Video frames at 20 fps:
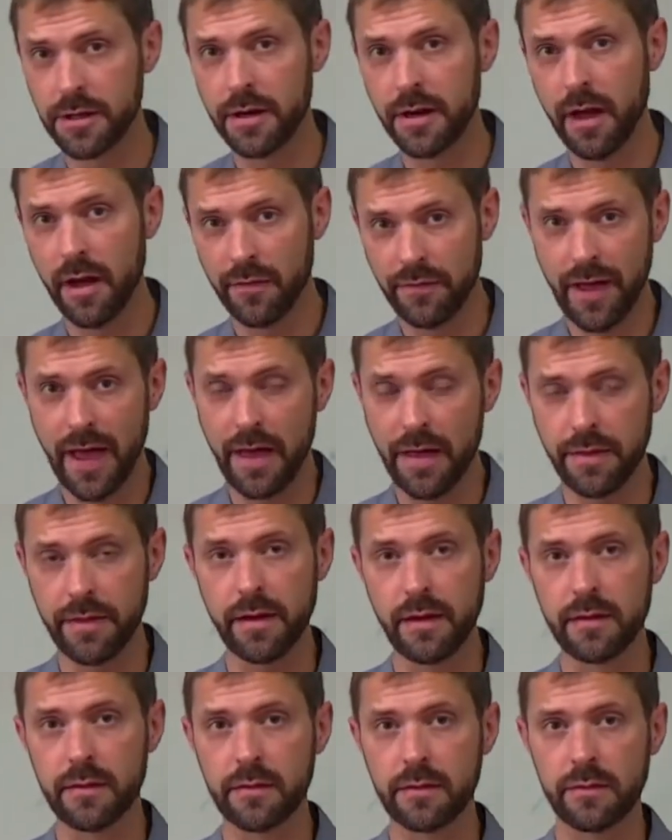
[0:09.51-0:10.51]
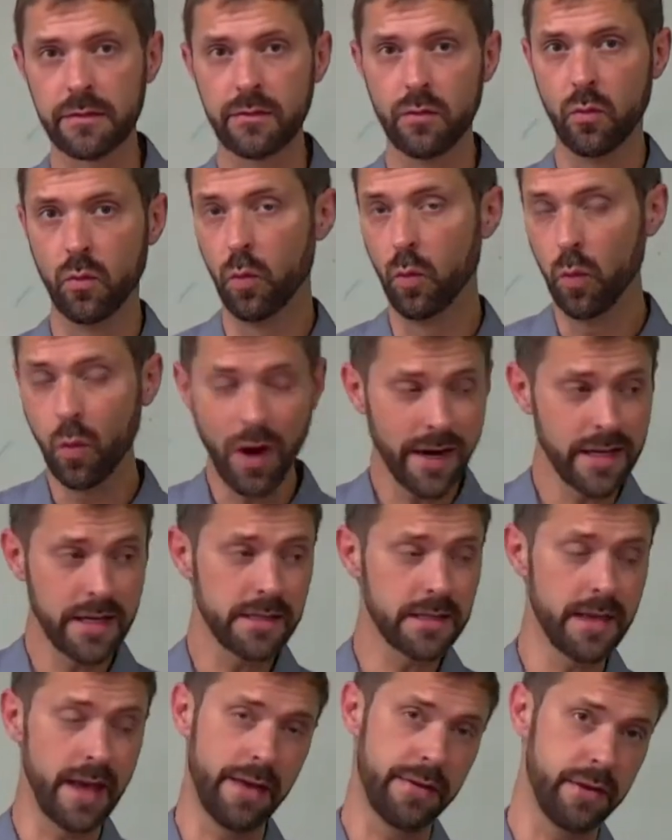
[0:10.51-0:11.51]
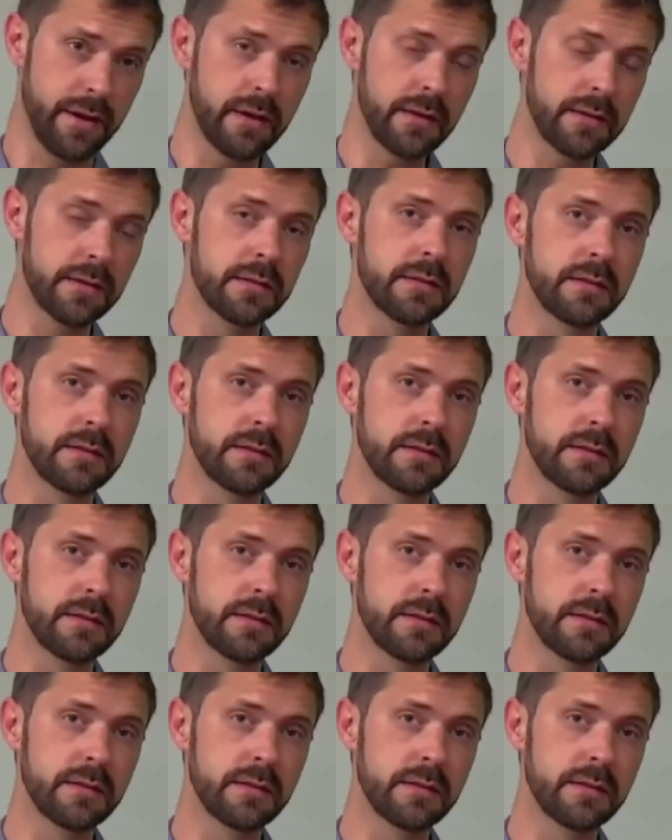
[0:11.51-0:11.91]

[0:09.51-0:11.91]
of ethics. What is ethics?